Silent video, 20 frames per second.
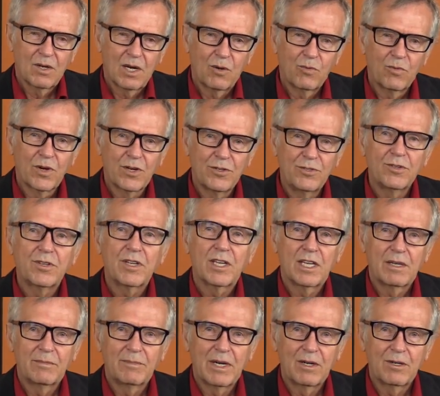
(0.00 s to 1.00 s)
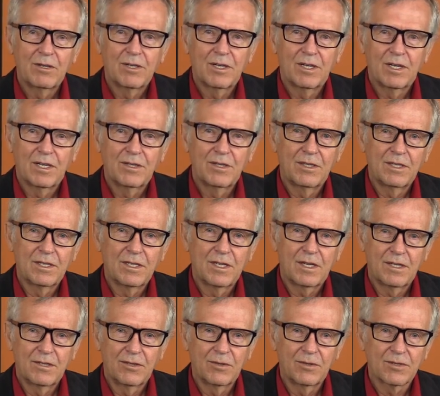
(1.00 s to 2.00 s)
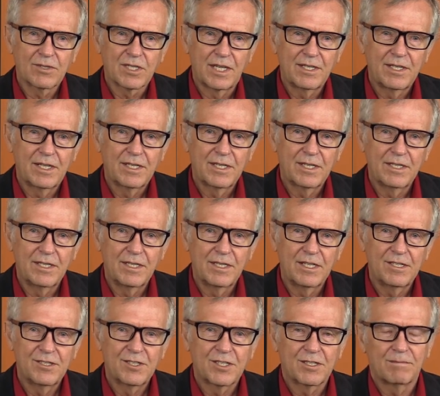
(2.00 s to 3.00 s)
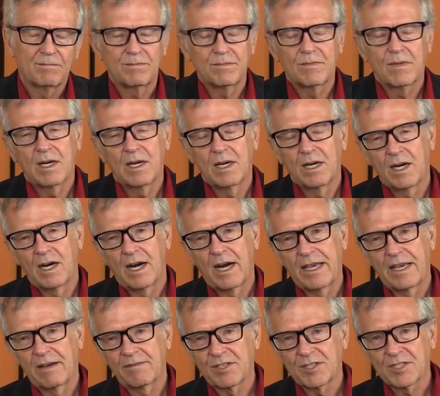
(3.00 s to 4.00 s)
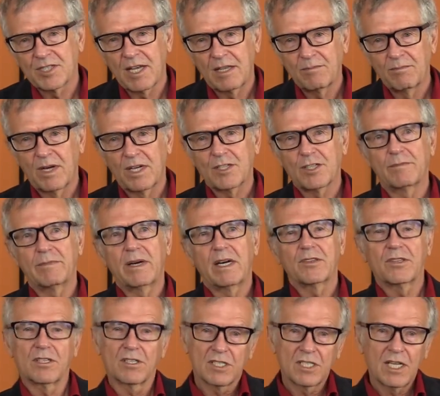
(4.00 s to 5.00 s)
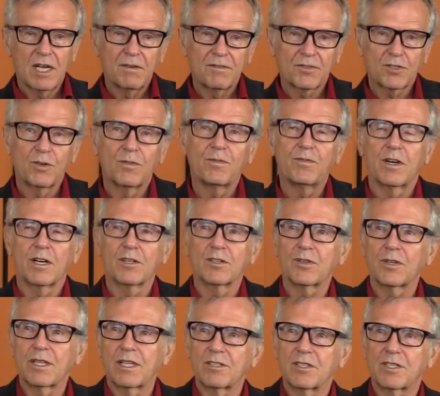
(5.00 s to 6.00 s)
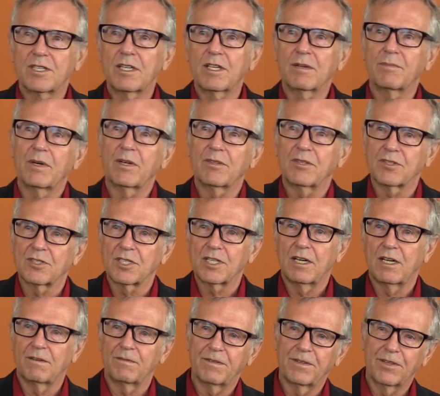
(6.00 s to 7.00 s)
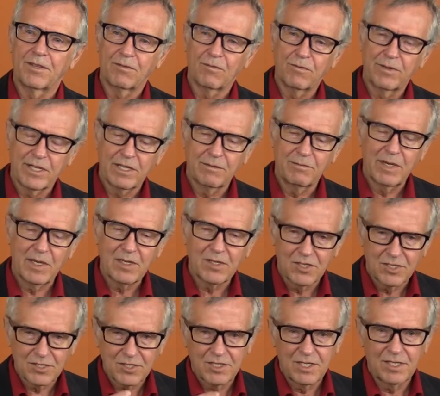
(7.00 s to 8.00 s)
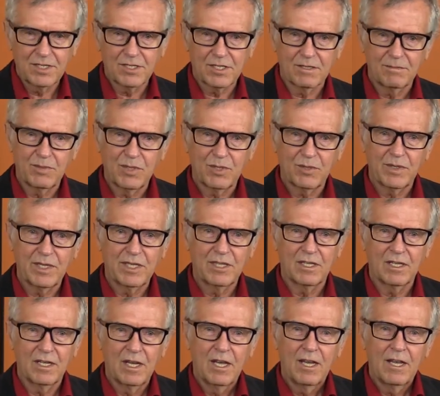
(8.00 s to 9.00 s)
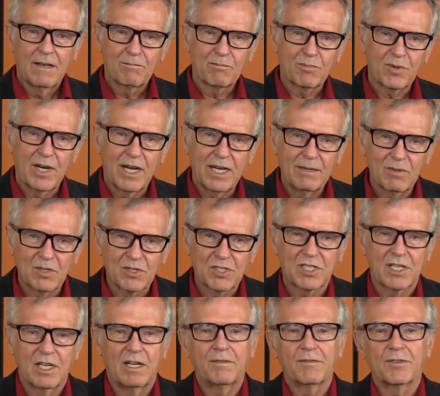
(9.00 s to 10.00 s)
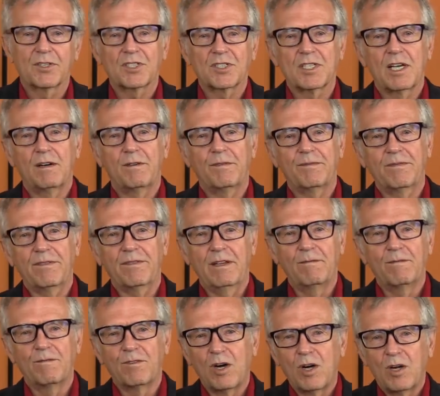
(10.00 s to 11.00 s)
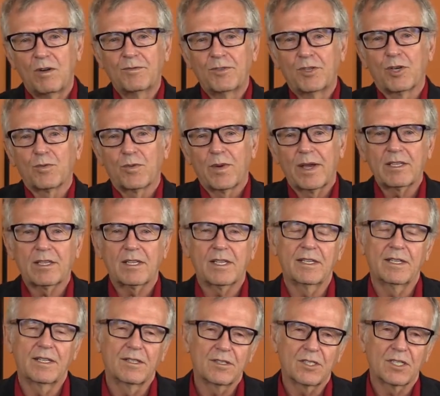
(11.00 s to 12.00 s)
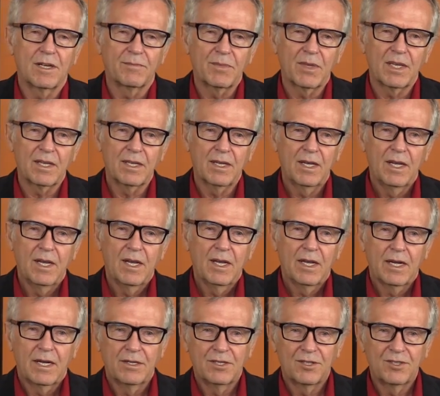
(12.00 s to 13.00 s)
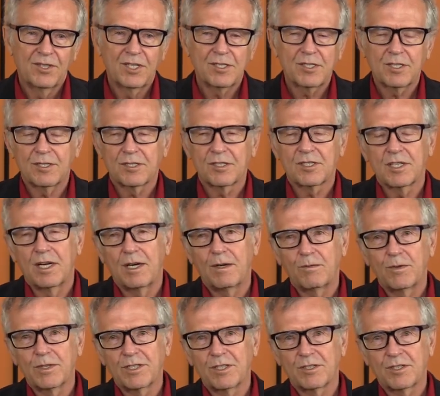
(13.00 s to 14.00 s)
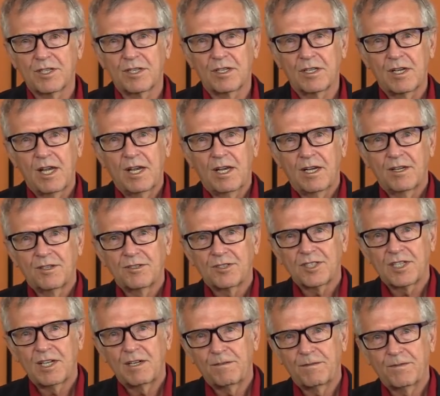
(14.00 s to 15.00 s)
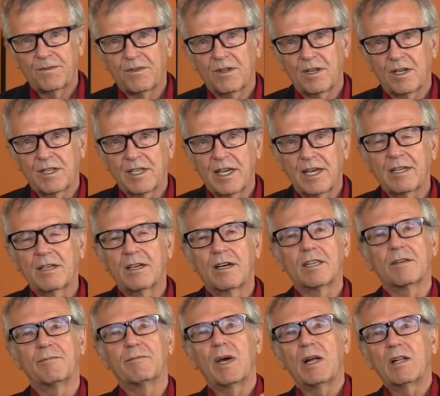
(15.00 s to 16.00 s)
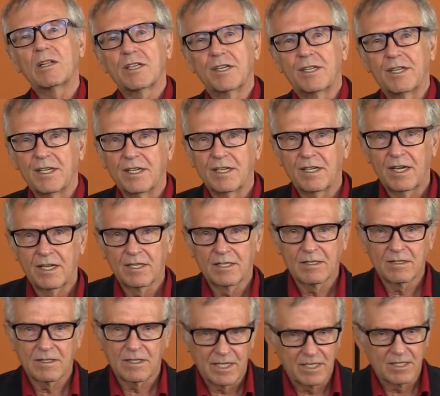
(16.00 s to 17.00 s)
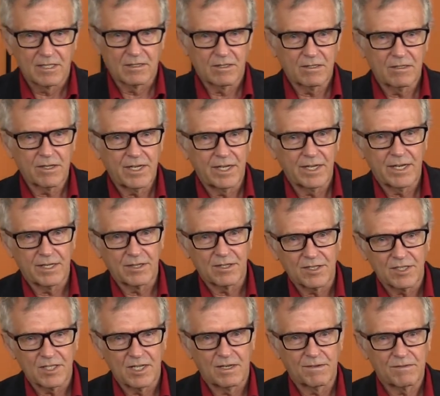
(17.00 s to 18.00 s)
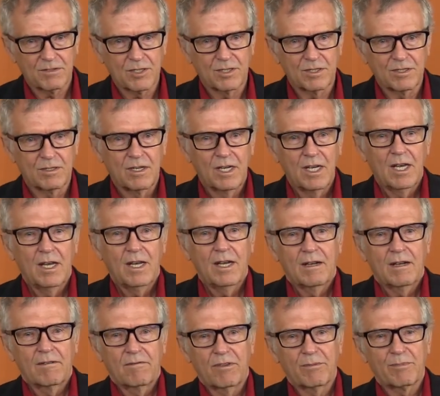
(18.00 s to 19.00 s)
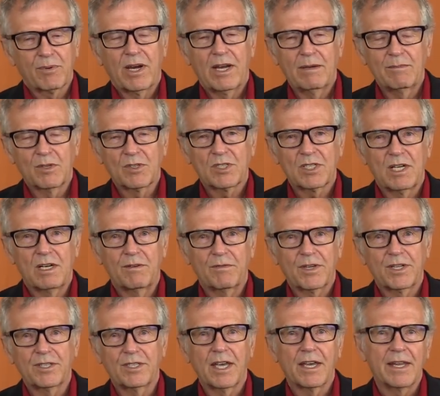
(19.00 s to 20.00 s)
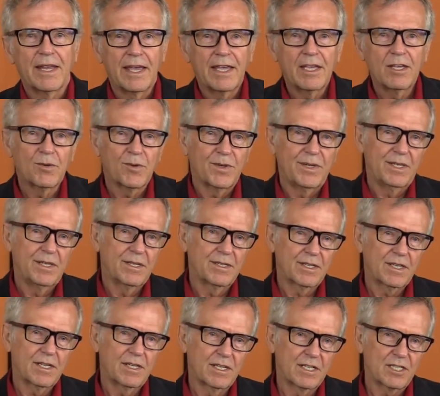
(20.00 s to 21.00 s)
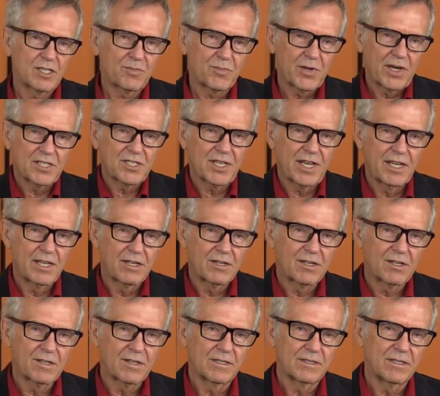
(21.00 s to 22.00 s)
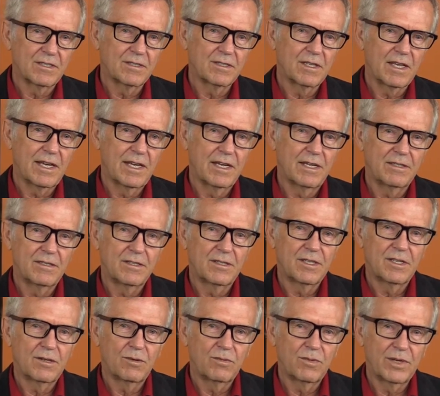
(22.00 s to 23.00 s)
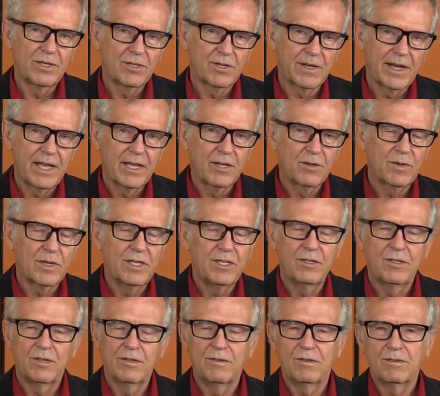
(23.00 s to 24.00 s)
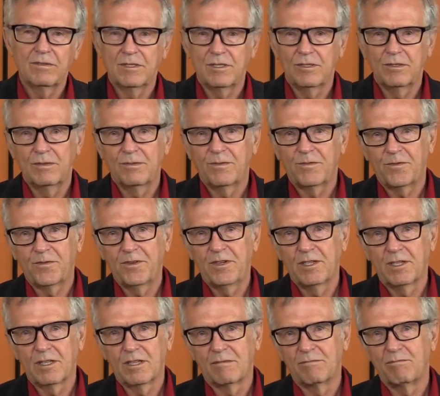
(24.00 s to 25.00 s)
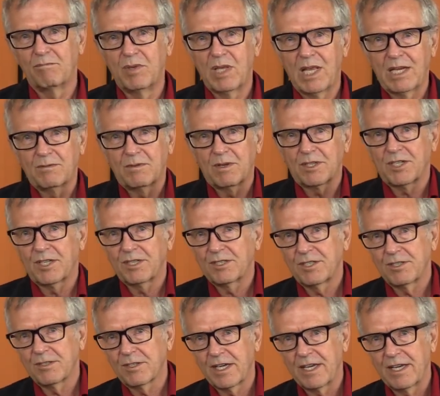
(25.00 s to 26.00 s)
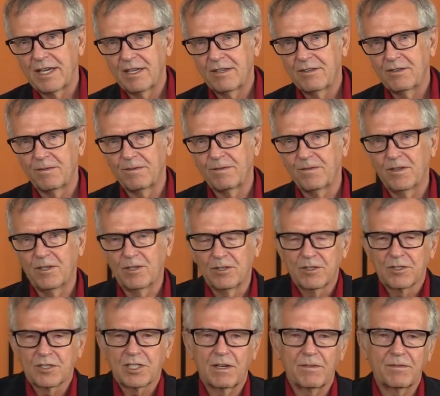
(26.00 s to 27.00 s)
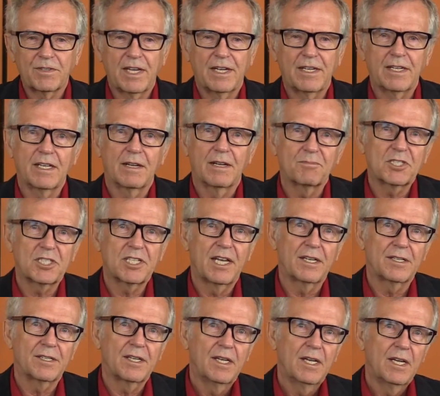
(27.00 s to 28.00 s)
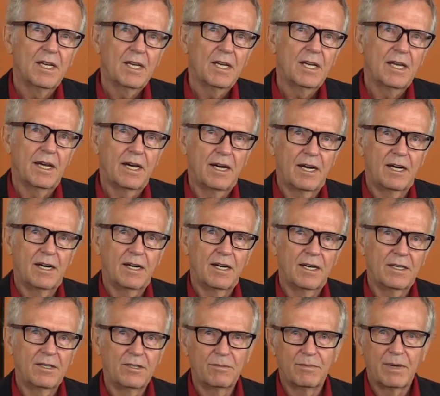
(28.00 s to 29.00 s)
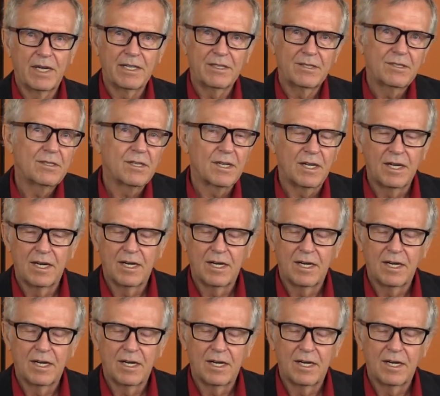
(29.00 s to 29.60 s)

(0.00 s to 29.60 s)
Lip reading: where you came out on those identity needs. I haven't said much about the self so far, so let's think about the self. And we can make a distinction between the primal self, the self involved directly in something, and the distal self, which is the self getting on the balcony and looking at the self. So the primal self could get angry and can express anger, and when you're angry, you feel the blood rushing to your head, you feel yourself getting upset, and you might